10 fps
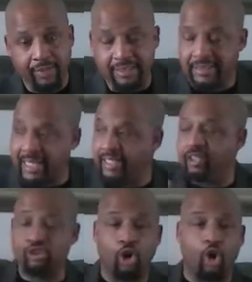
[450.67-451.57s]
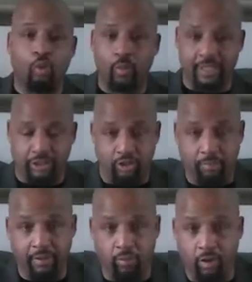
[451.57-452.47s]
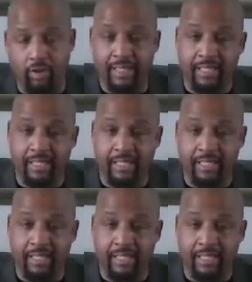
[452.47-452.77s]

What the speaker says: Satan is always going to be working.